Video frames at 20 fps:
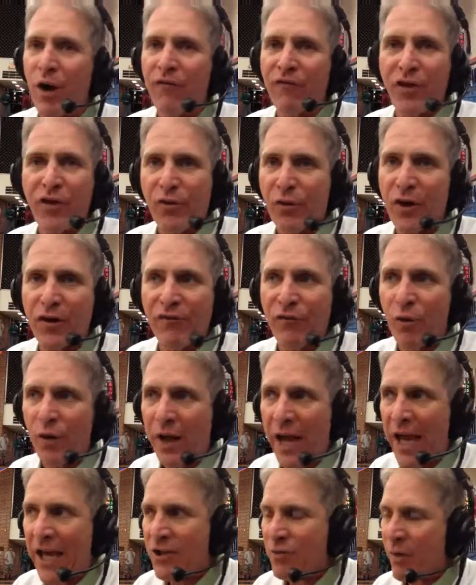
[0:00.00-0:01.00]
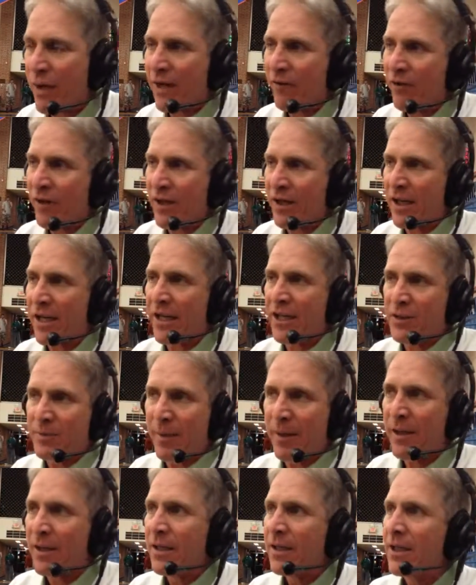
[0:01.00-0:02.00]
well for three or four days, whatever it is,
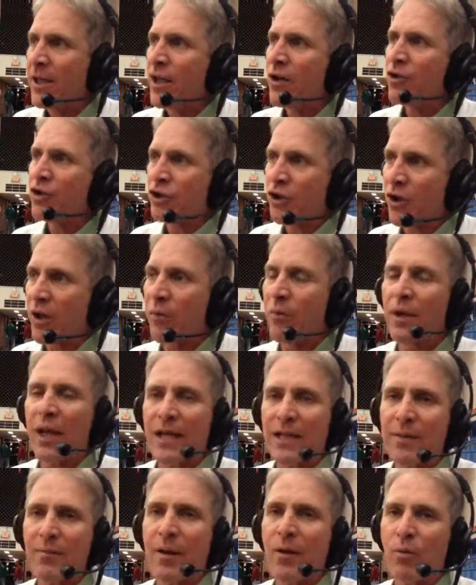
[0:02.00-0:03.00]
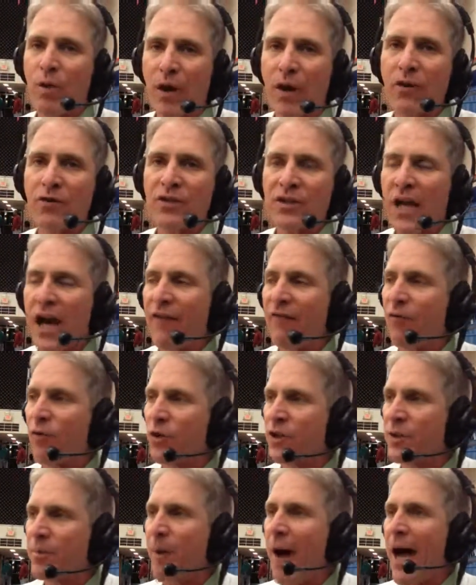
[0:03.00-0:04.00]
but certainly would like to be in one of those top
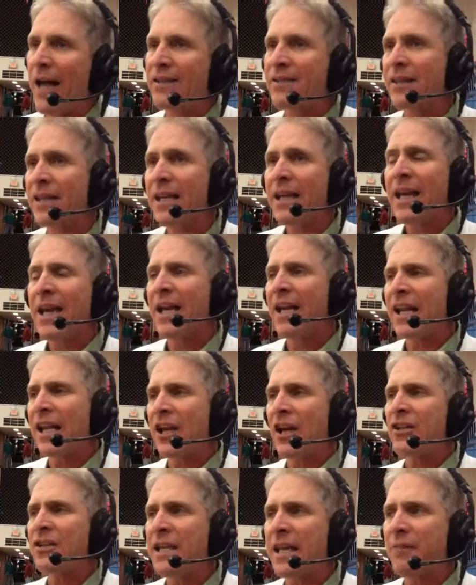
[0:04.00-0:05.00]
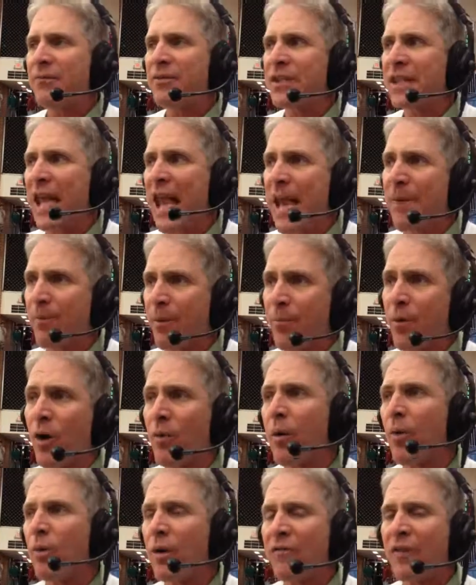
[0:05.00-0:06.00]
four spots. And I think our team's capable,
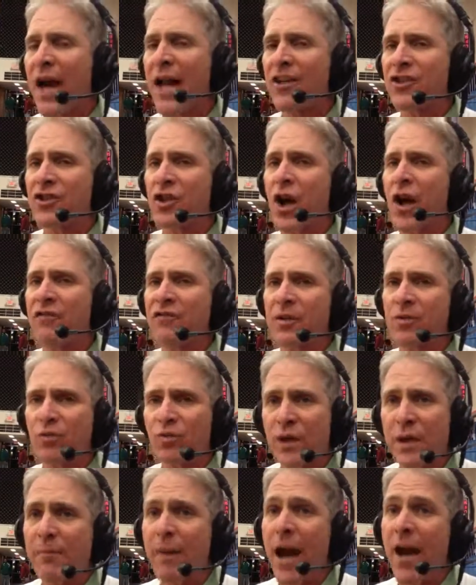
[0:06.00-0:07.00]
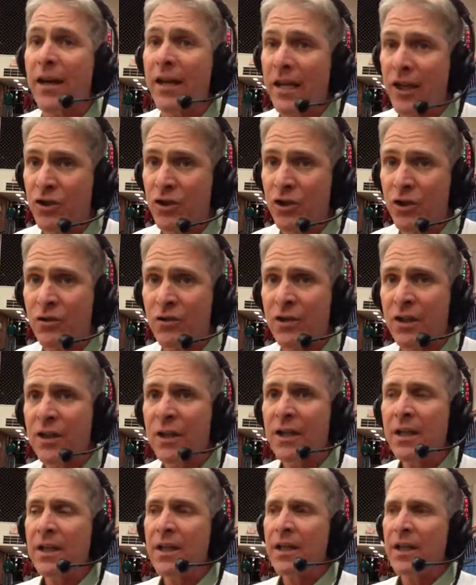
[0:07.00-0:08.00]
but we've got to solve some rebounding issues
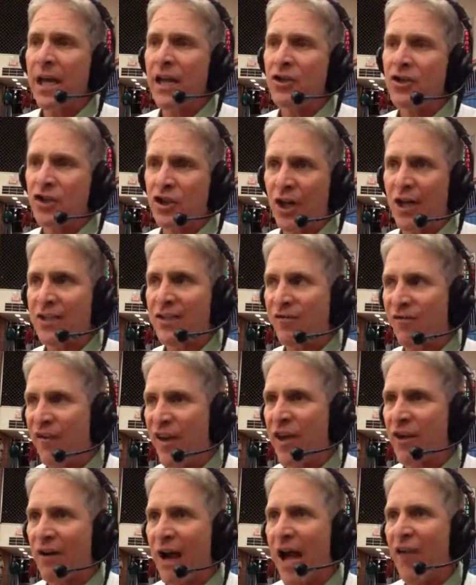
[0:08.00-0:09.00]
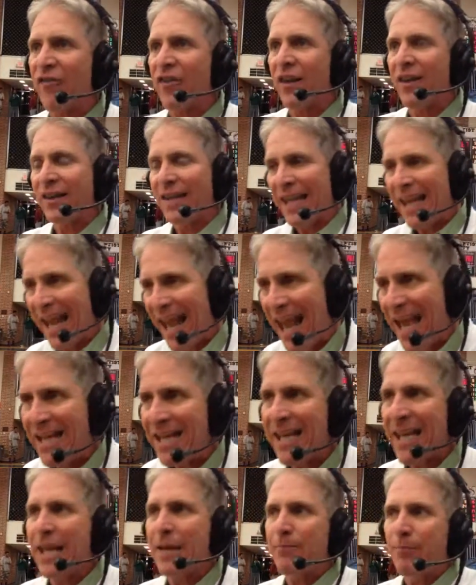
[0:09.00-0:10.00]
and just figure out the, the
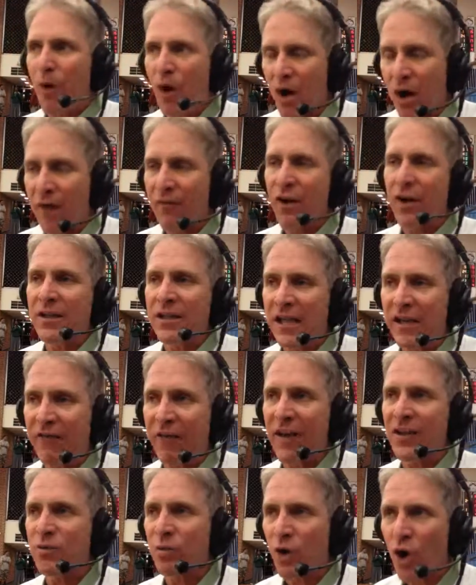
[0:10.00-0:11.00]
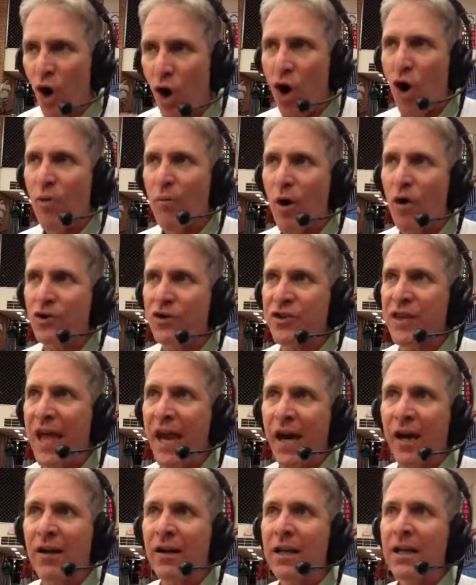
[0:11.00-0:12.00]
ending part of our defense. We're almost
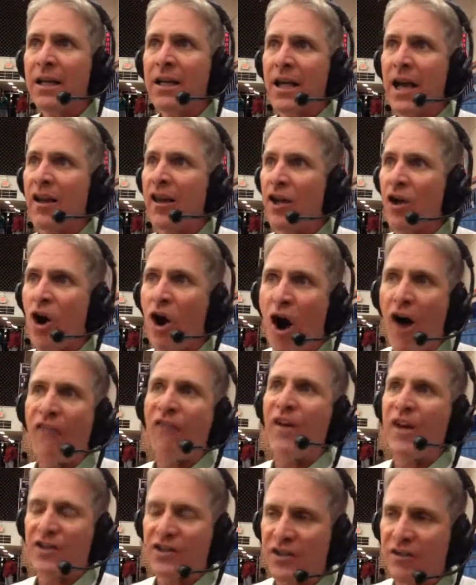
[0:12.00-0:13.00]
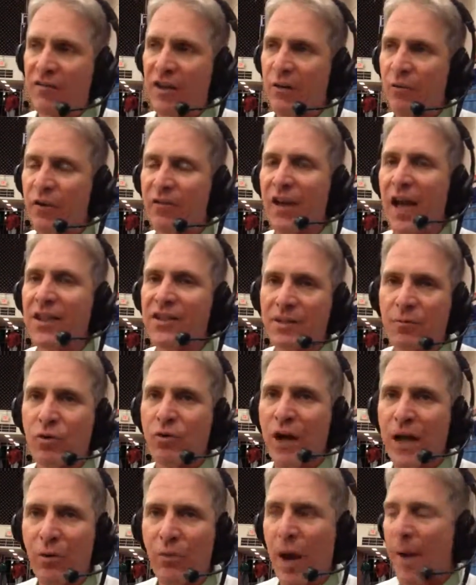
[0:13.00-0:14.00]
there. I think offensively, we've got some
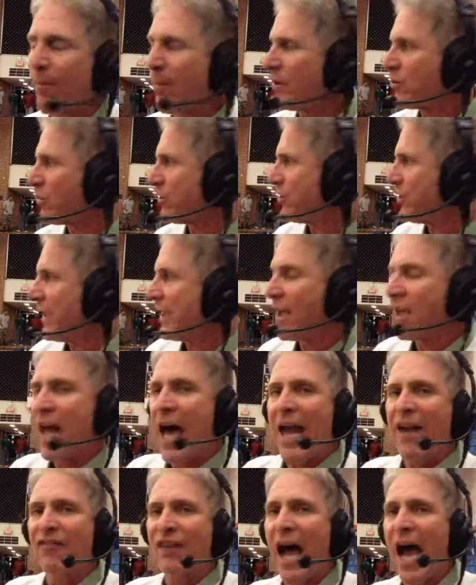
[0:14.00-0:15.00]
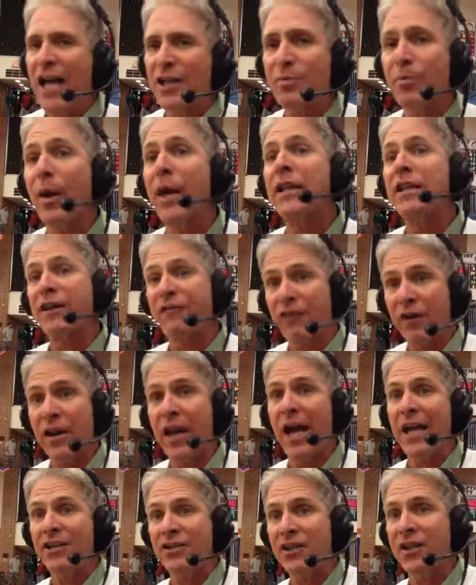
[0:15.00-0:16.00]
great weapons. We're seeing a lot of guys play different
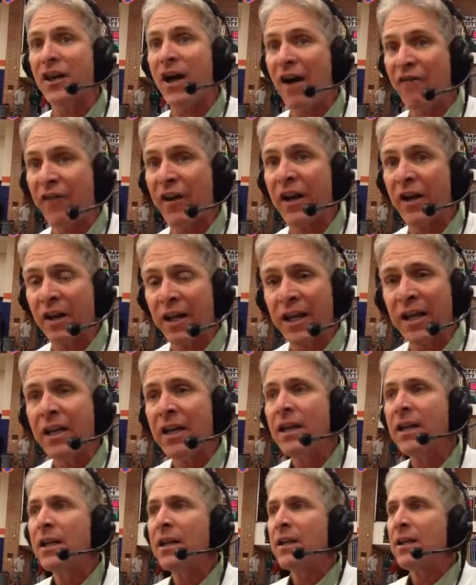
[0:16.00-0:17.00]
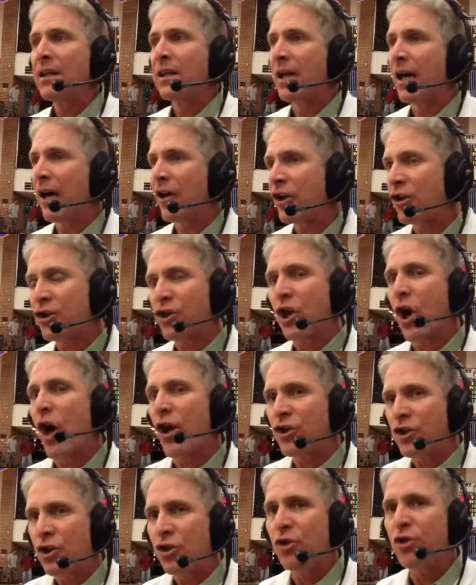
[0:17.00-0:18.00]
nights confidently. Uh, you saw
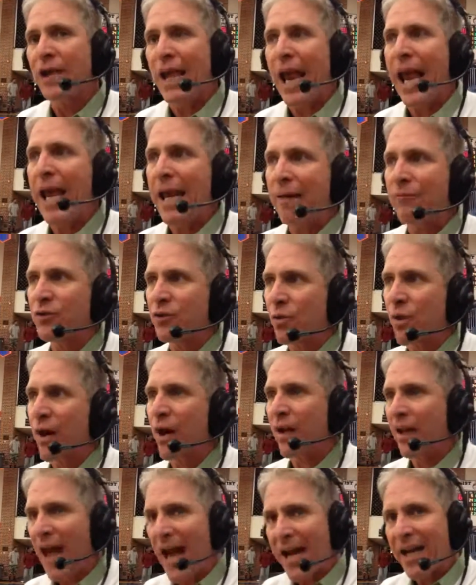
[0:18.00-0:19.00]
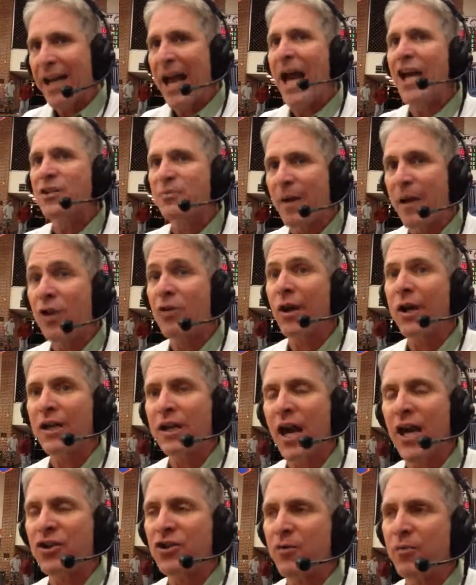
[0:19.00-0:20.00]
two games where a lot of guys made great
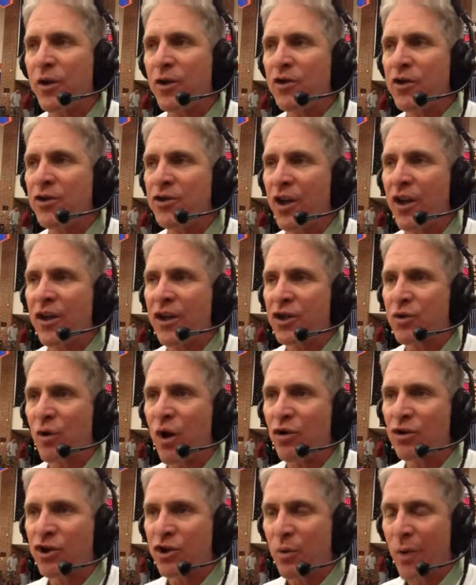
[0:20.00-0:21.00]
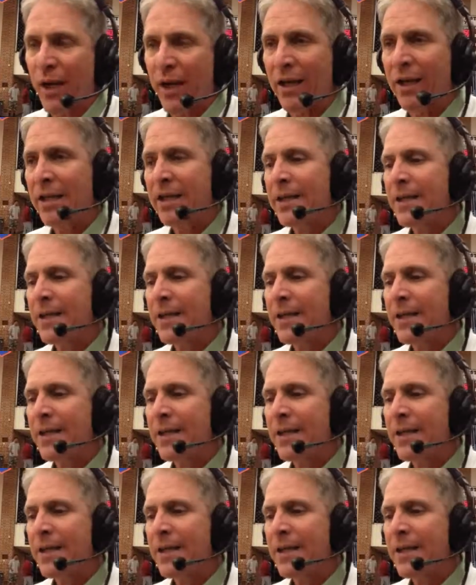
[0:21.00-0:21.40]
contributions on this road swing